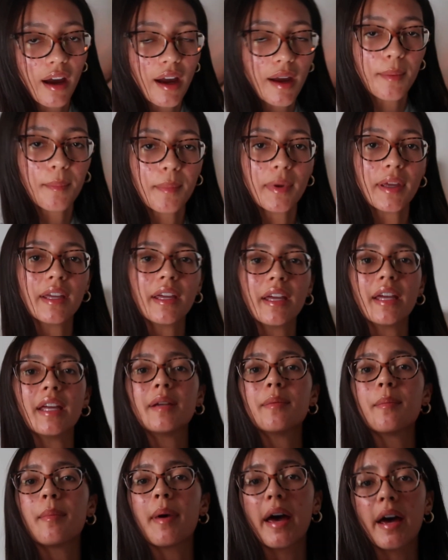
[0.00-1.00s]
I'm
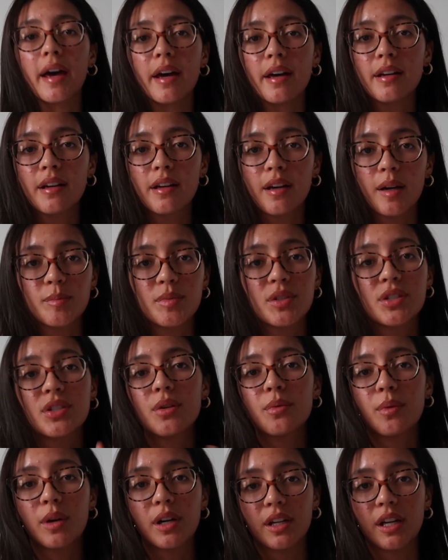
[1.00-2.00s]
in bed. I'm
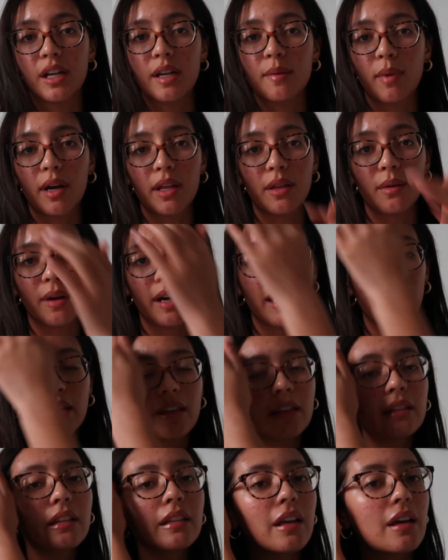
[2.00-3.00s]
still working, by the way. I
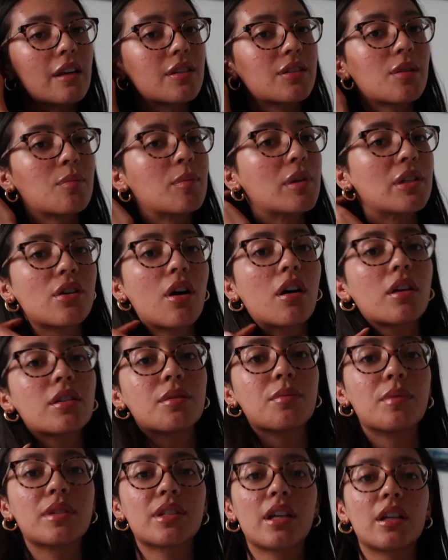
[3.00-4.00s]
think the last time we talked
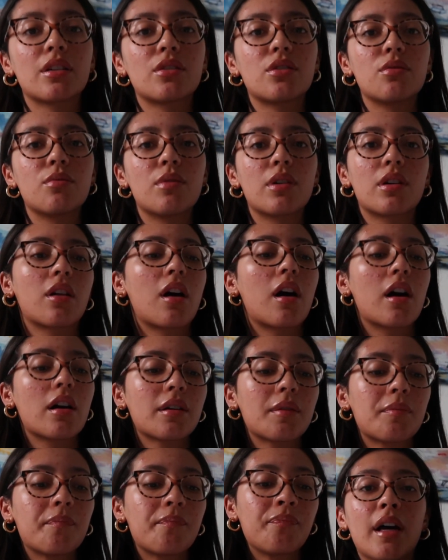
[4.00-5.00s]
it was like 2
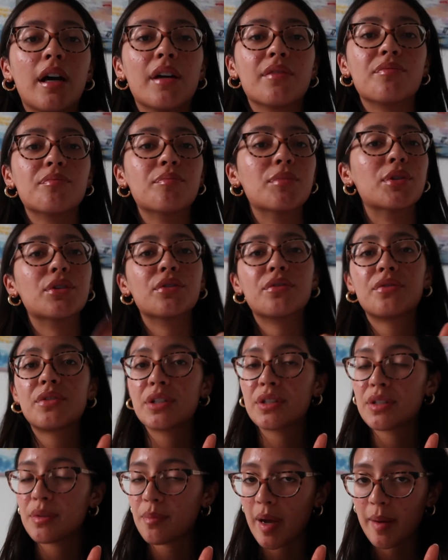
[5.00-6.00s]
o'clock. I've
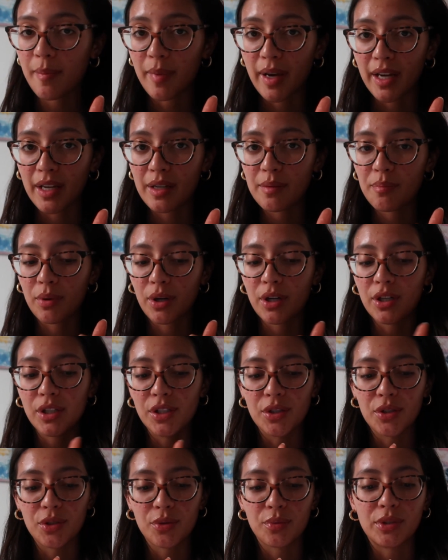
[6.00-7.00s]
moved to my bed per
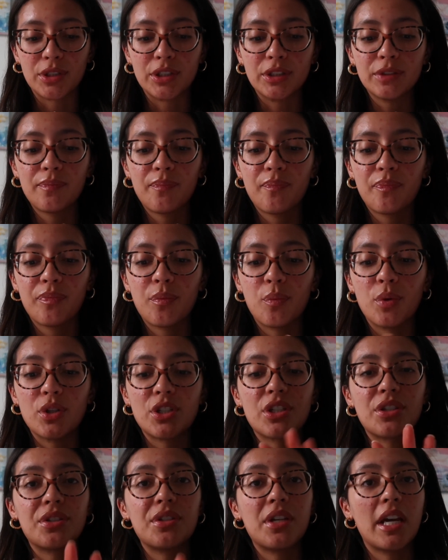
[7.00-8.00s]
usual,
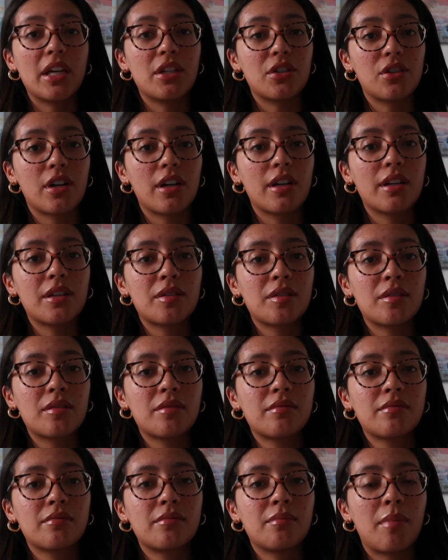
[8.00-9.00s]
which is dangerous,
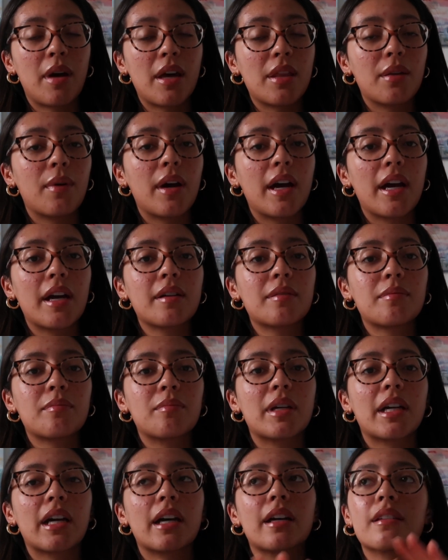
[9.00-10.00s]
by the way,
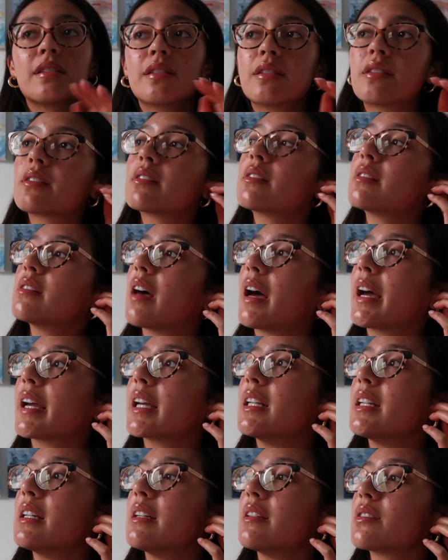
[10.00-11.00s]
because I
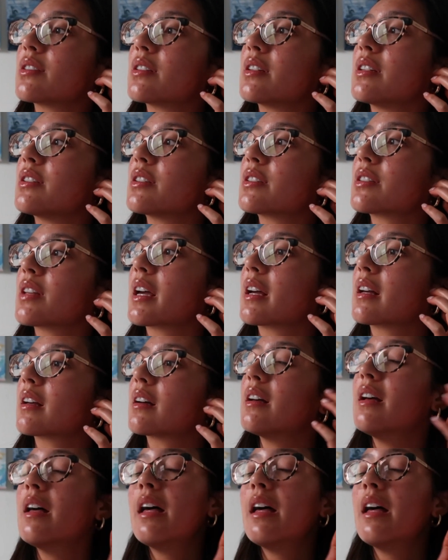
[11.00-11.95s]
can easily just like